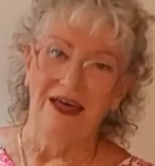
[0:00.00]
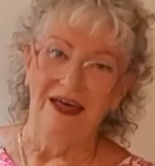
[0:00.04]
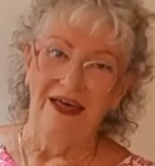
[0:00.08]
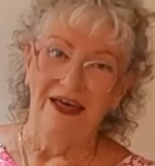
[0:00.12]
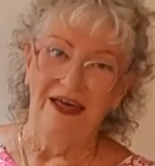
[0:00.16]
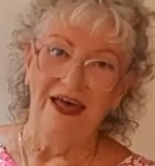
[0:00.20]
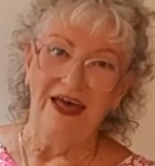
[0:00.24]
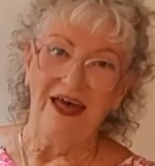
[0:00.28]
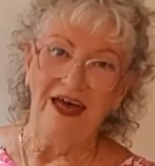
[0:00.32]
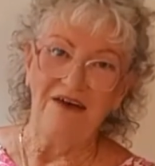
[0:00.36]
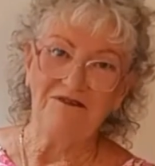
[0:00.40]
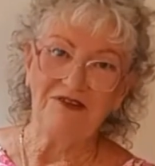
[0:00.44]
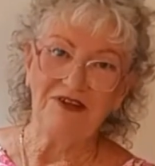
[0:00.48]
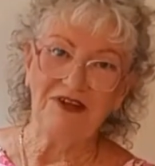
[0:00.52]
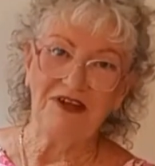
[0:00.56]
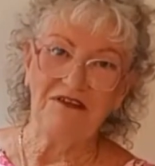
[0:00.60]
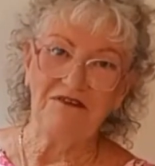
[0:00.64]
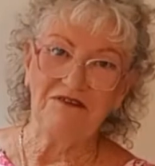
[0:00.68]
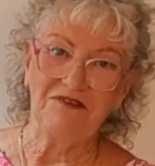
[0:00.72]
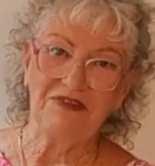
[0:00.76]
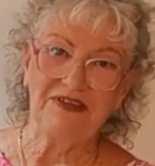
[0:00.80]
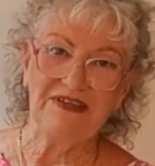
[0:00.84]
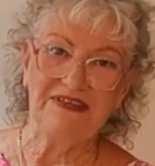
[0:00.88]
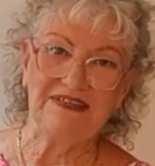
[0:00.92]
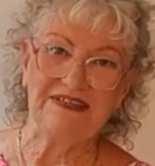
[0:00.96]
have a
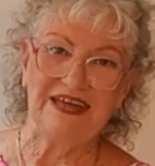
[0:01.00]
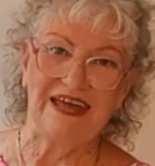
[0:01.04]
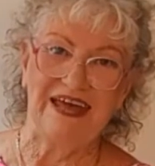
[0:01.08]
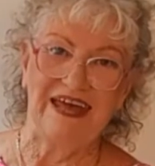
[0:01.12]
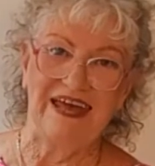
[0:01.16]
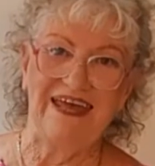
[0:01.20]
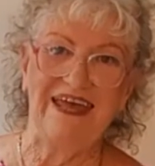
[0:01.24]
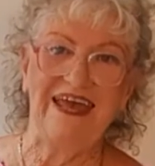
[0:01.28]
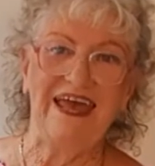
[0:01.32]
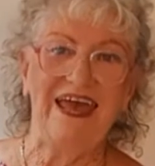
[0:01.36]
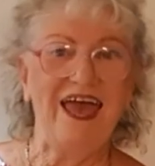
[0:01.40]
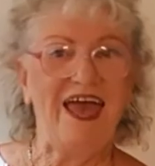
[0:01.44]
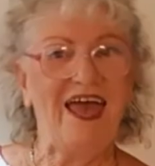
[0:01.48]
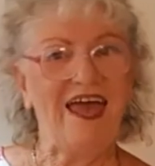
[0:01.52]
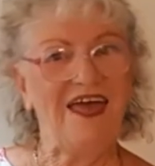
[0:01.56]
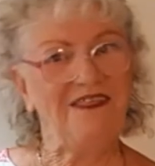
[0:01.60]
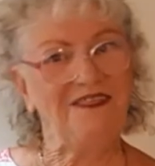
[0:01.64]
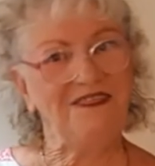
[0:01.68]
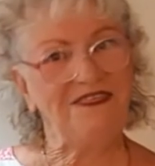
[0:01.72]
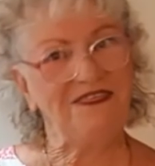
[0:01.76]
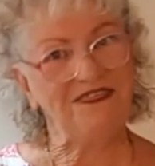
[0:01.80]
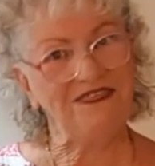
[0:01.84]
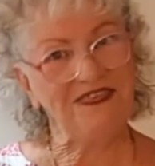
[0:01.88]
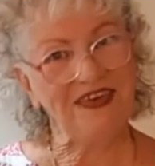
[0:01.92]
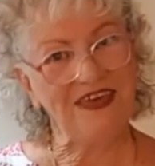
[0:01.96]
lovely day,
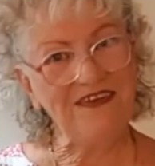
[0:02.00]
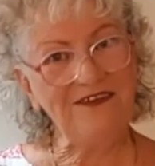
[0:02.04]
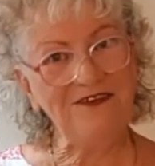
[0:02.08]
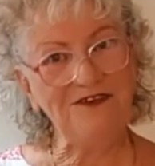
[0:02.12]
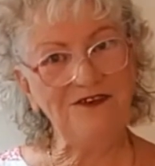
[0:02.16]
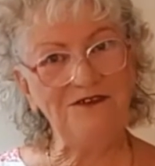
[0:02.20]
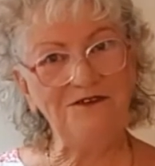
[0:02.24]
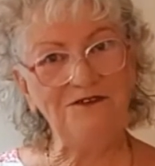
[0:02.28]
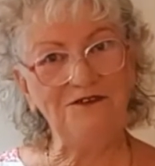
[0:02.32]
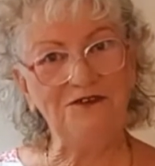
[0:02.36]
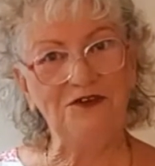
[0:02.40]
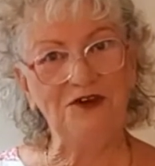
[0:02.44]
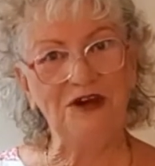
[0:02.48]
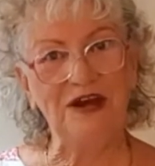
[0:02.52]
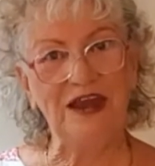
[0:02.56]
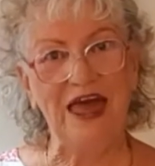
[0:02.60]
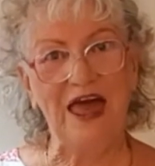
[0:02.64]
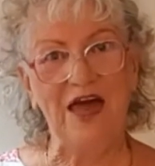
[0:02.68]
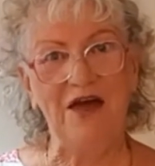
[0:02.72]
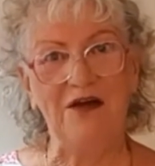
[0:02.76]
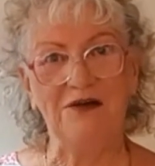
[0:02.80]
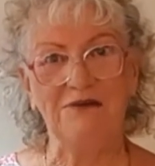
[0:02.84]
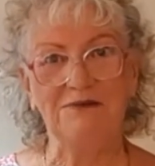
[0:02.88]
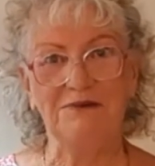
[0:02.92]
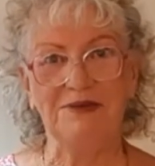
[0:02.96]
and thank you for
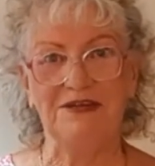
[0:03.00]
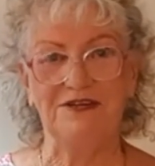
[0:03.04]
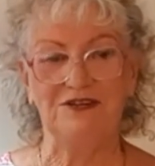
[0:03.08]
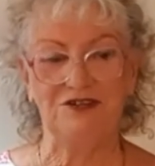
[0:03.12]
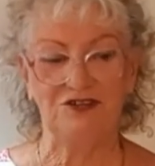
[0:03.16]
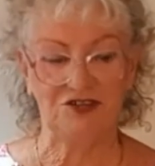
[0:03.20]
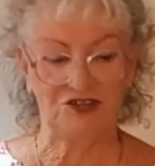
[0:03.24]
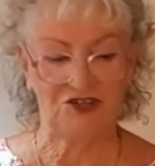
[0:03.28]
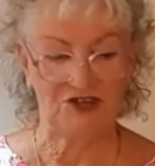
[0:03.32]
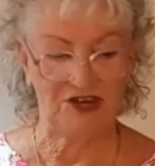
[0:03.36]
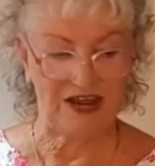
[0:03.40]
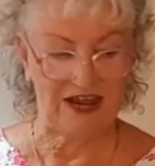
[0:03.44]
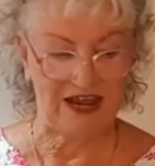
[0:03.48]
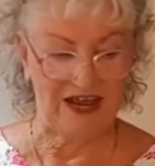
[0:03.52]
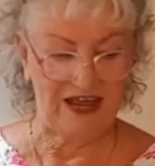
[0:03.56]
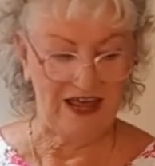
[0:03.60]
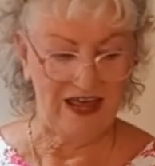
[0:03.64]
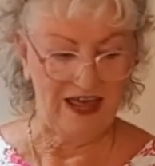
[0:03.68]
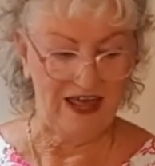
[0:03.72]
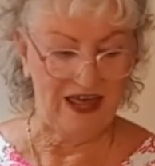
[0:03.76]
allowing me to share